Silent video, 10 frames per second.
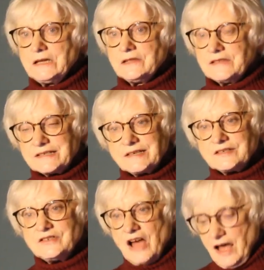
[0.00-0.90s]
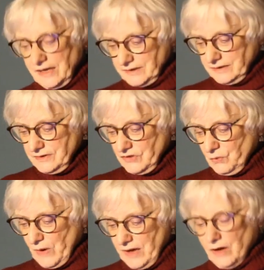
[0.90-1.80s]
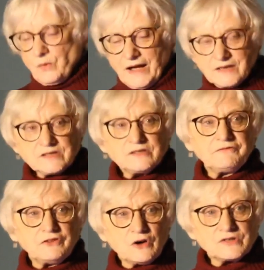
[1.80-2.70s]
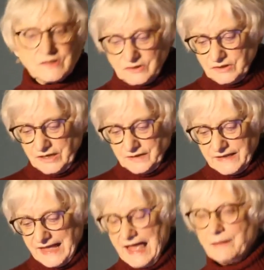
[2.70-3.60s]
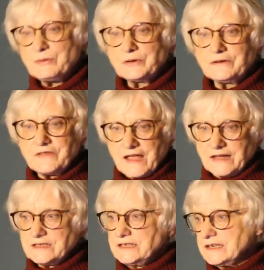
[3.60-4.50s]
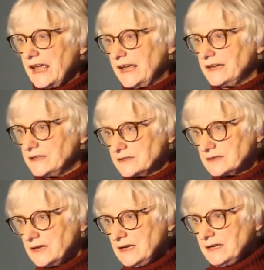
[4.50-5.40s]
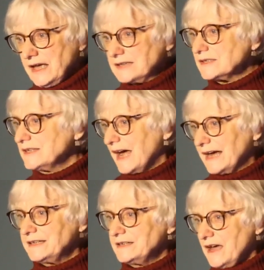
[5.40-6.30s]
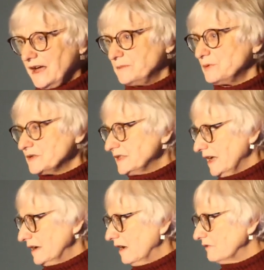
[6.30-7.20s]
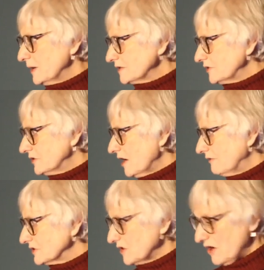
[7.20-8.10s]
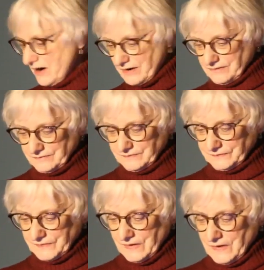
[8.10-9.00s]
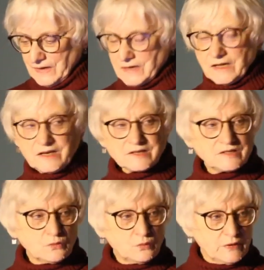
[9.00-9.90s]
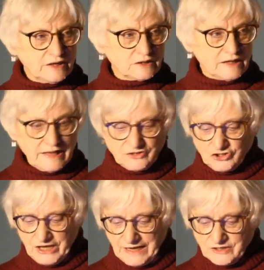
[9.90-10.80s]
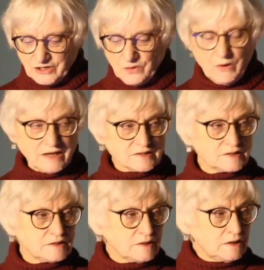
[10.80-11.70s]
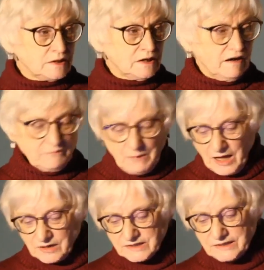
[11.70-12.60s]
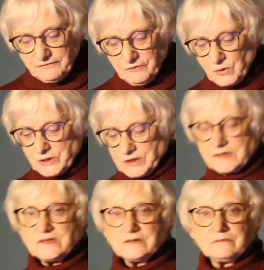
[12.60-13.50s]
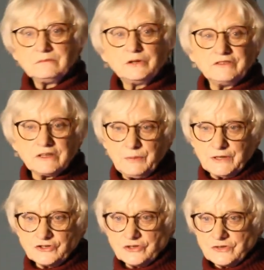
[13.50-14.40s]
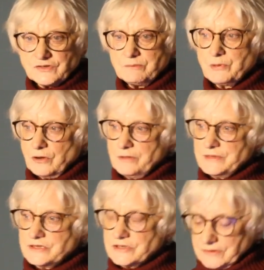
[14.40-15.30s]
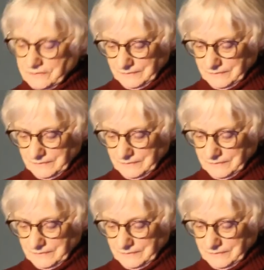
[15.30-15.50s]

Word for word: This is not the, a West frozen in the amber of the 1880s, as 99% of Western novels are. It is the real and changing West of Model T Fords, moving pictures, and prohibition.